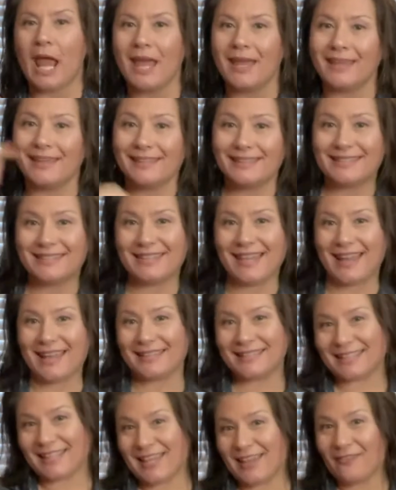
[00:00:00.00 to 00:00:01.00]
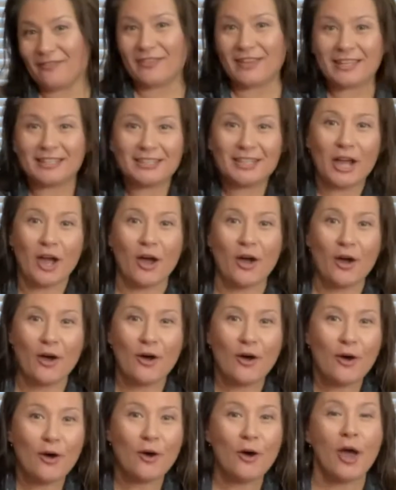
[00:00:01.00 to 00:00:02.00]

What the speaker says: It's Thanksgiving, y'all,